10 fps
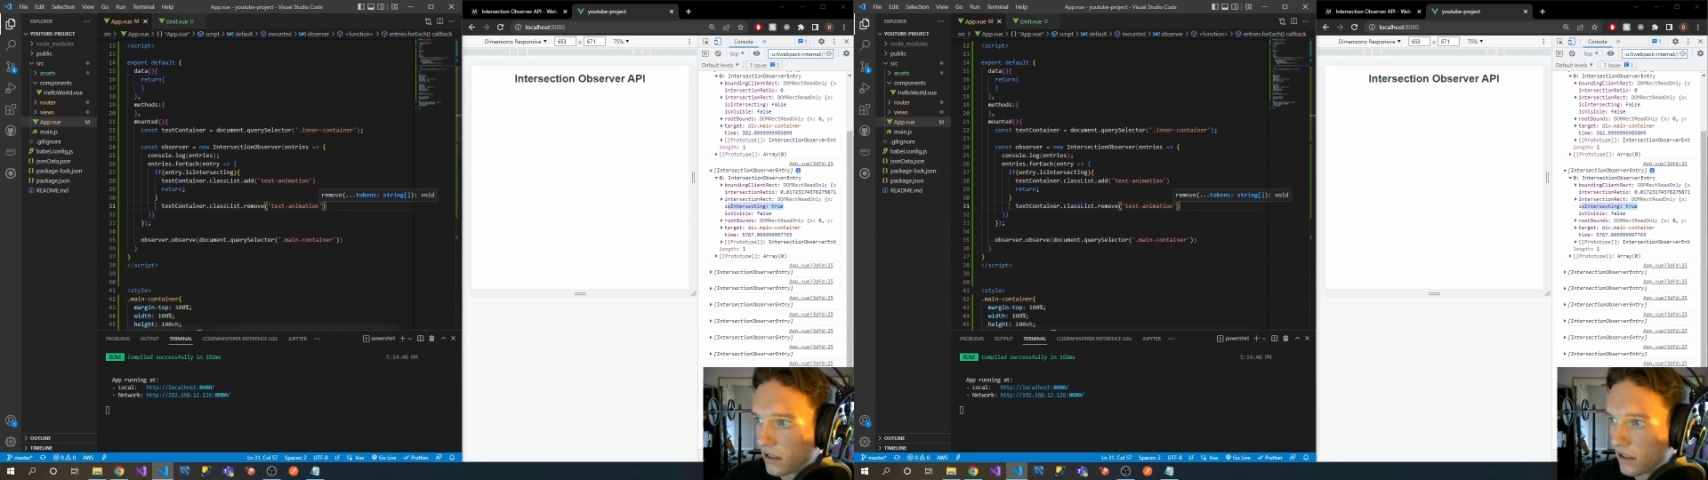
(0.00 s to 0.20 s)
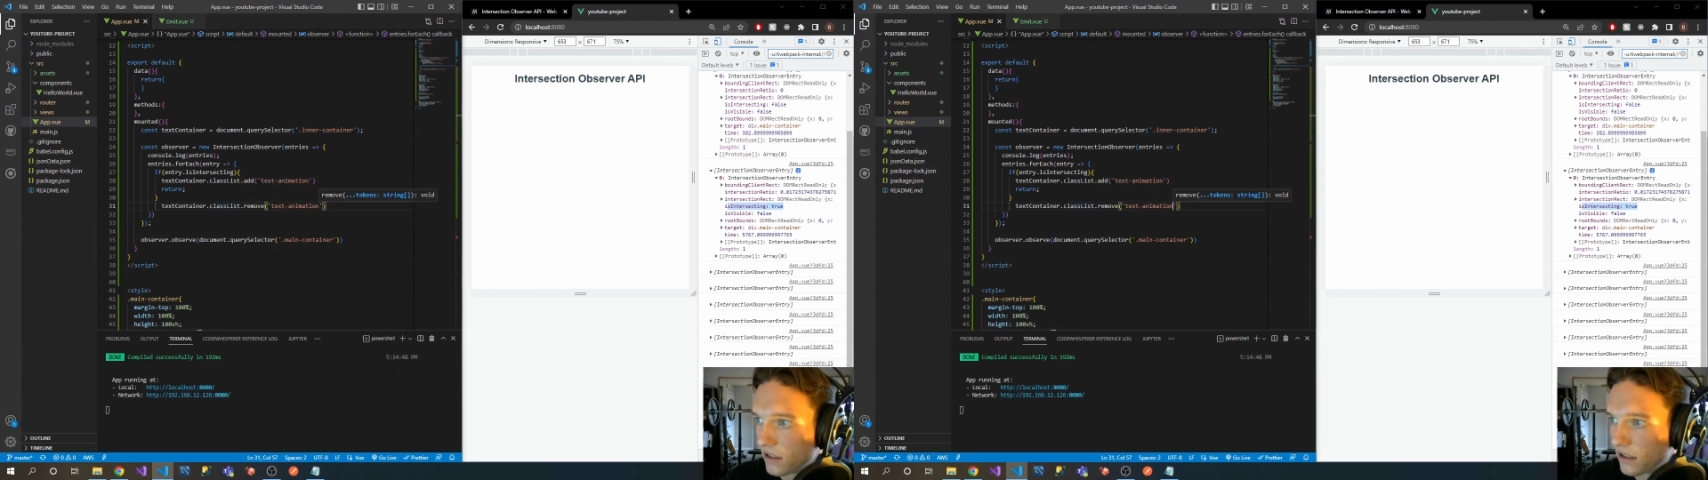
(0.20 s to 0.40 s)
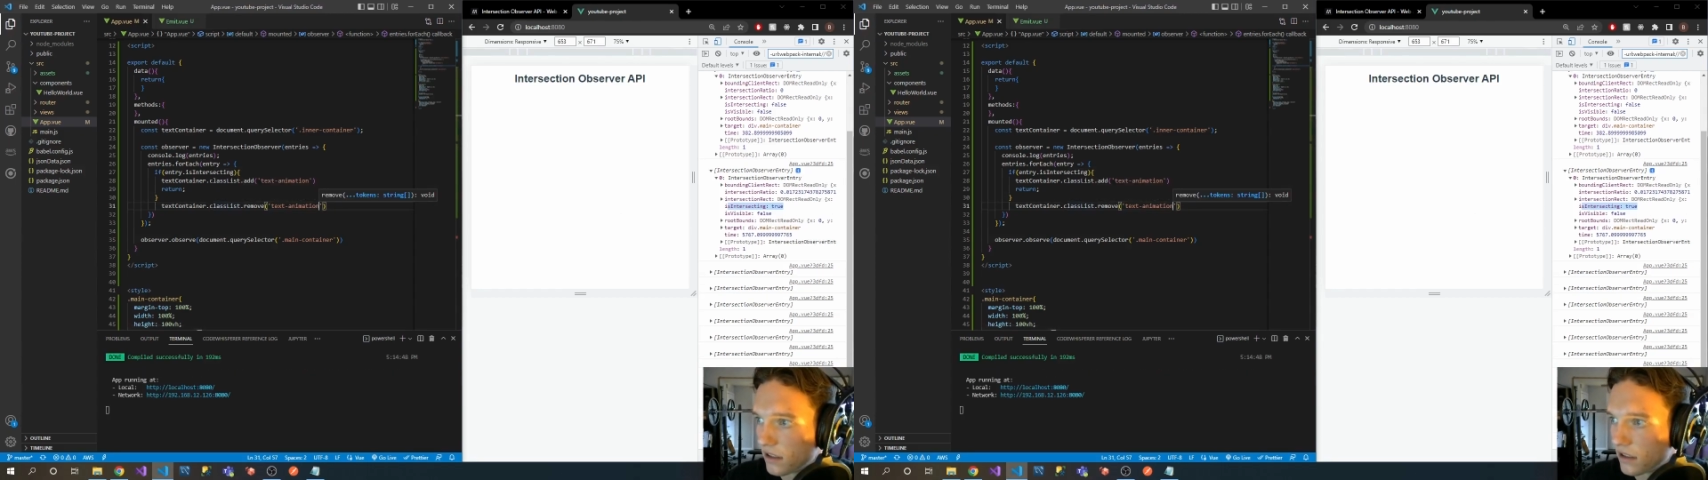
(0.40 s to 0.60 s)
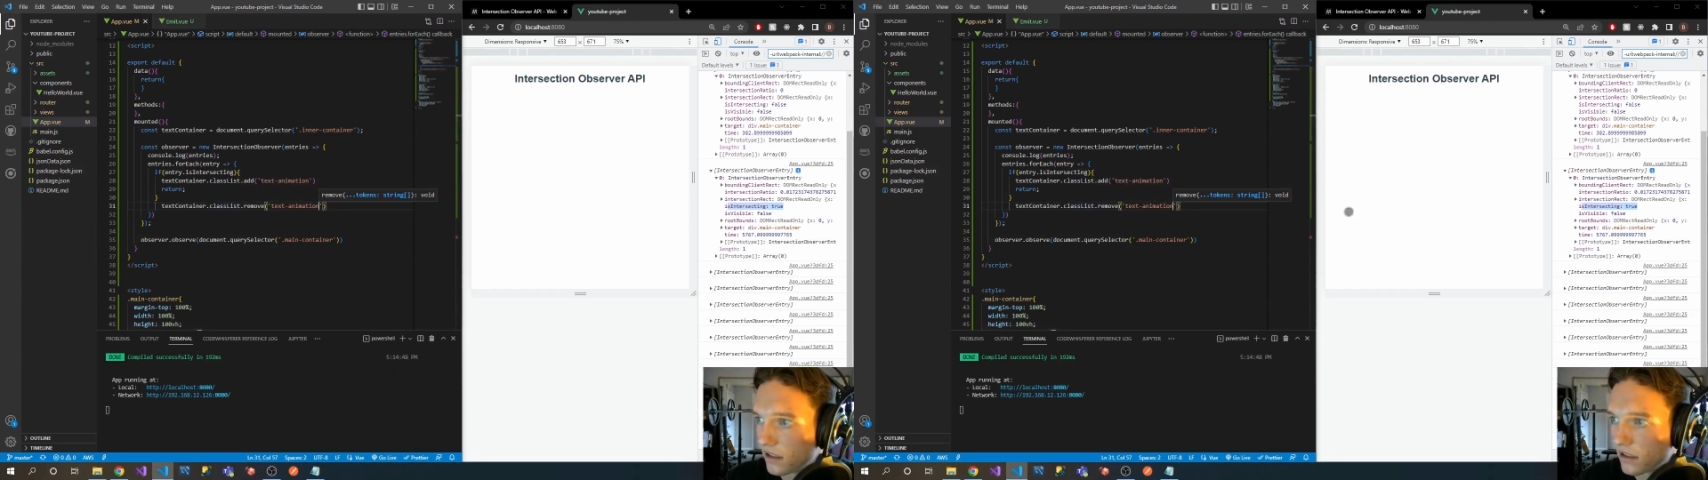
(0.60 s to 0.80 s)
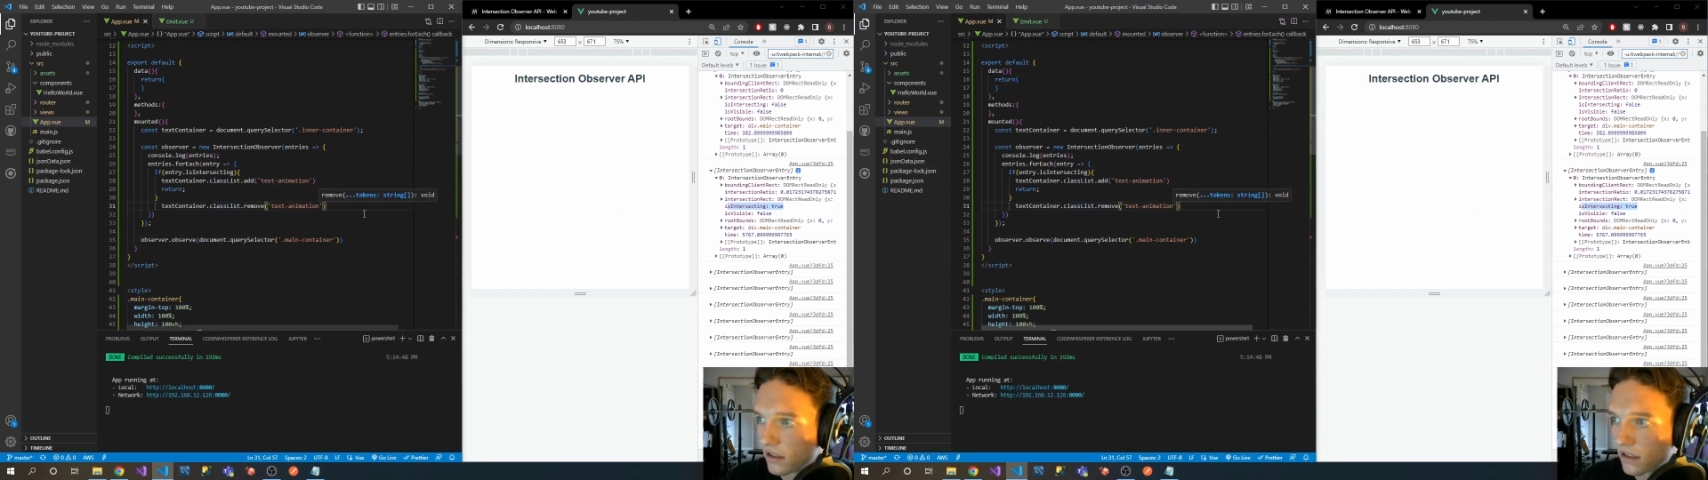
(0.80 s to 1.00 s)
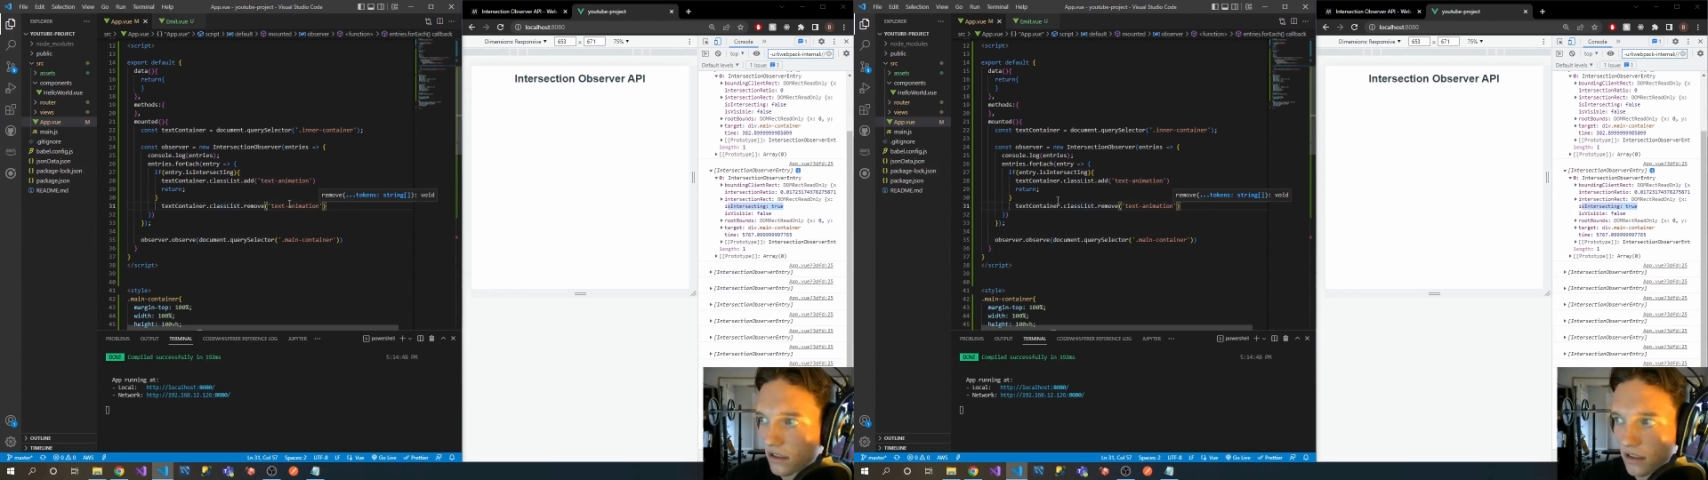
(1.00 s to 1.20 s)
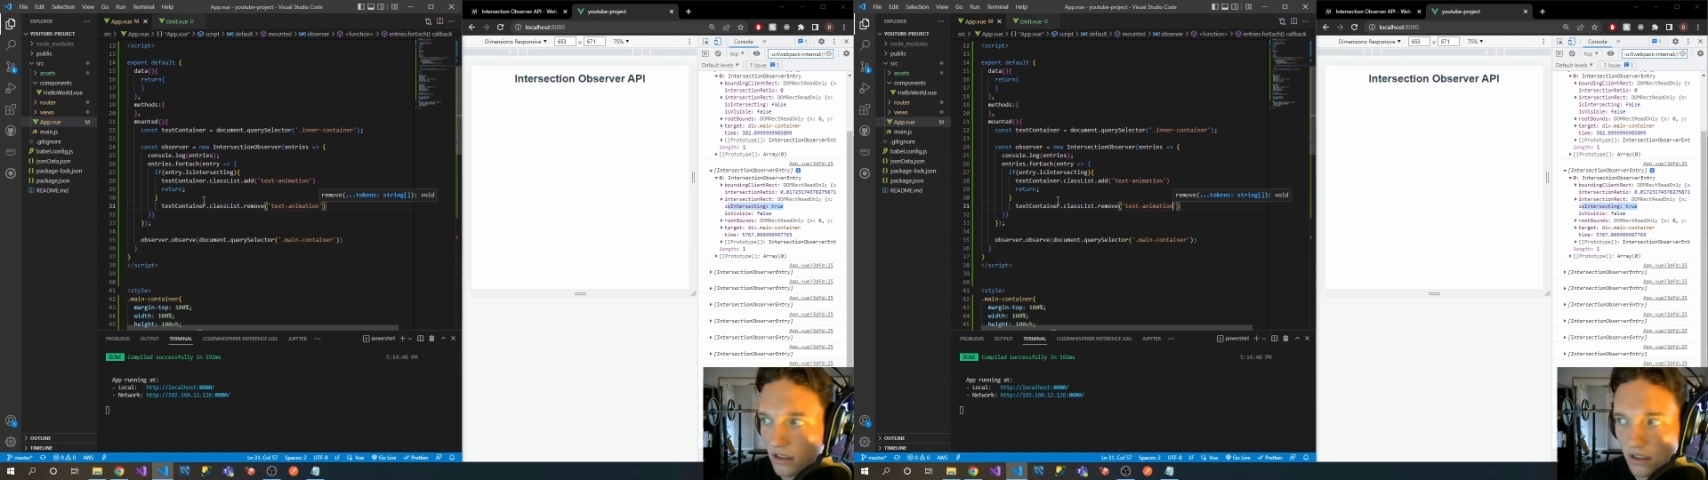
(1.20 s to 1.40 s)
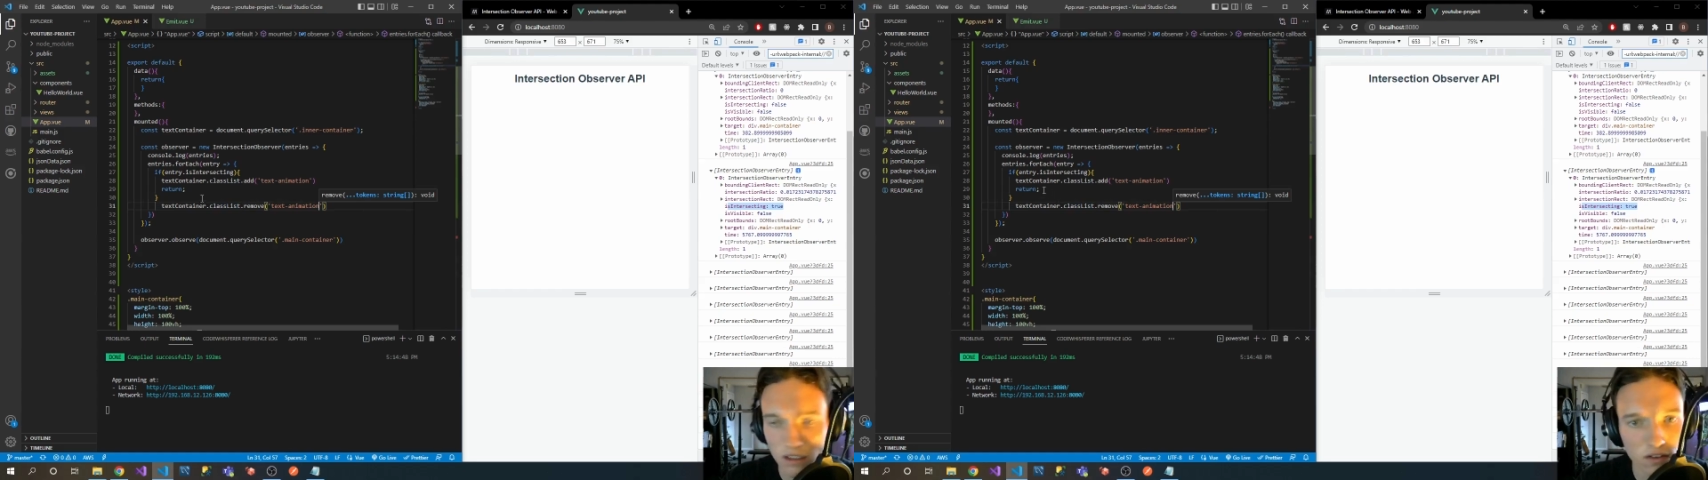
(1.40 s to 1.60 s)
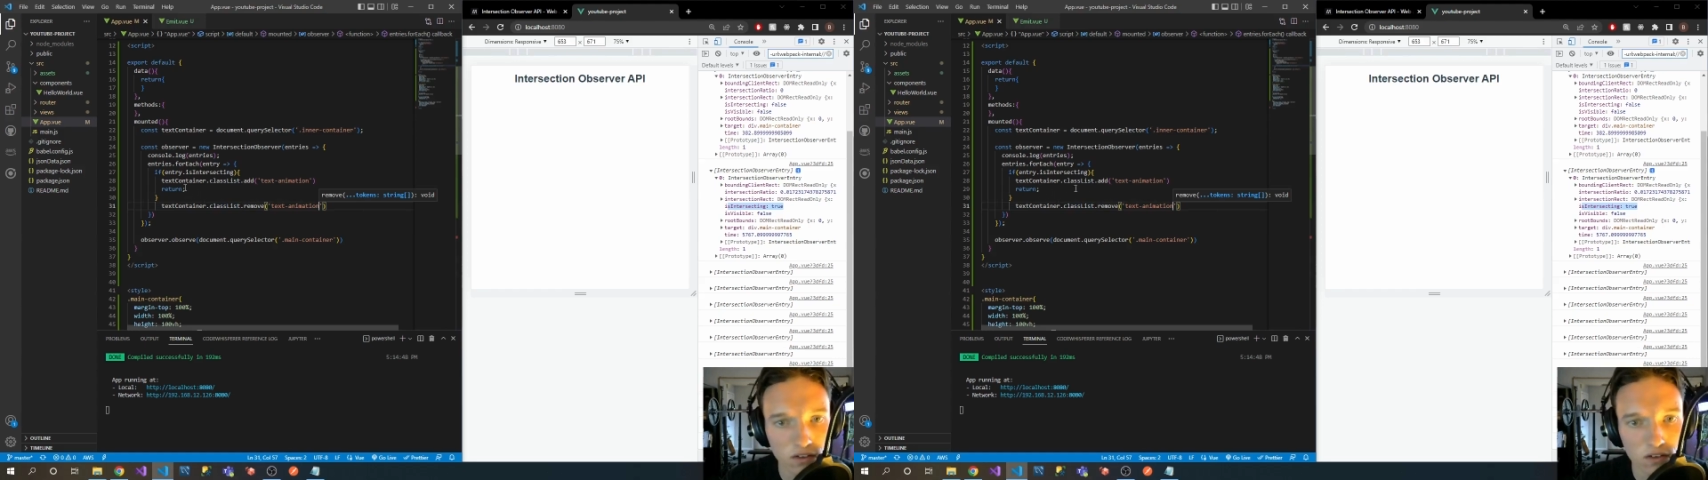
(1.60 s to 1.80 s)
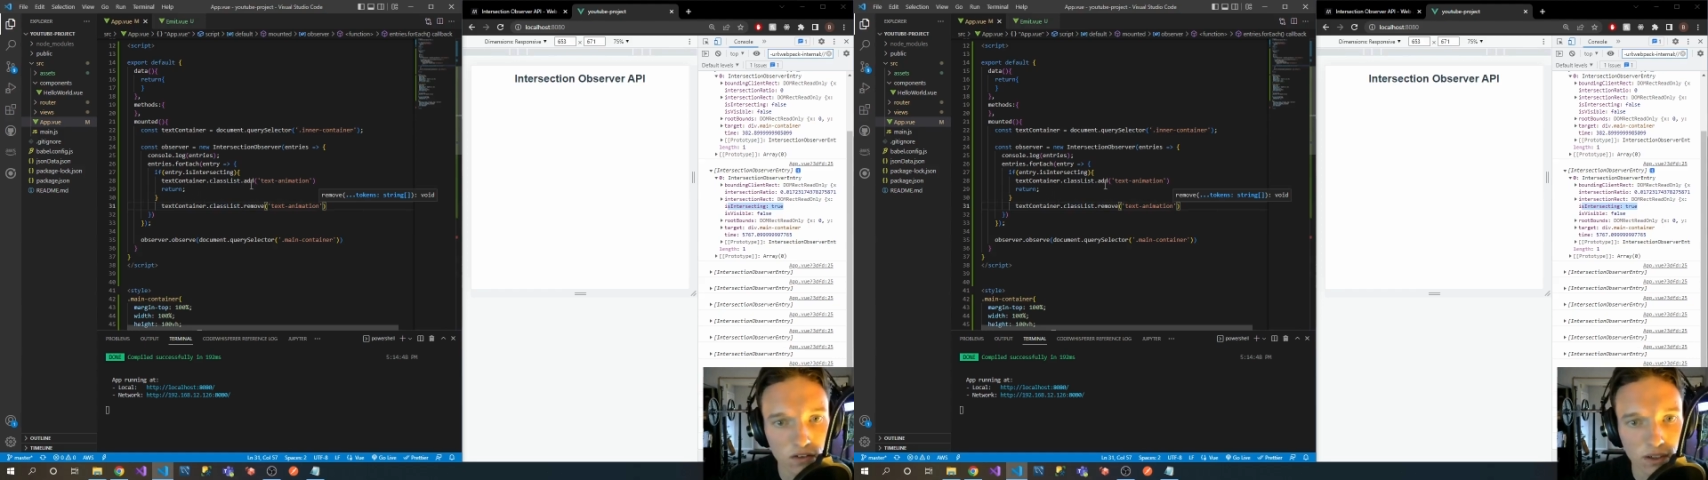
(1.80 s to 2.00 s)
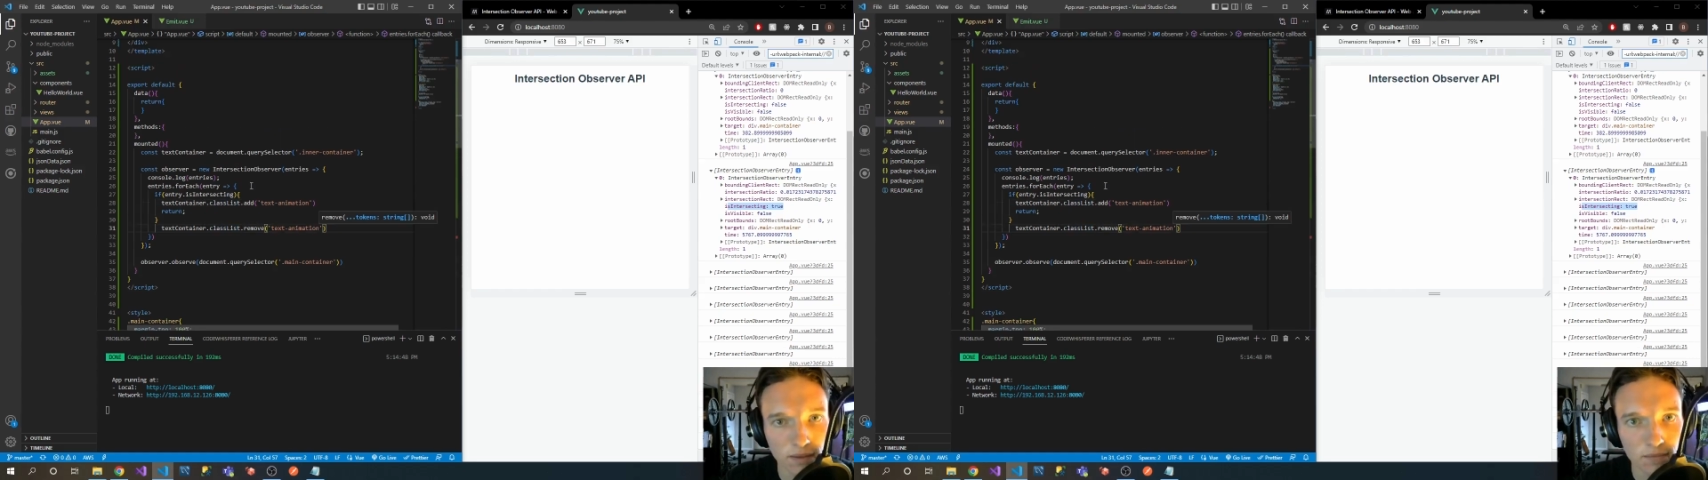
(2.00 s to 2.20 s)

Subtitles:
and yes, okay,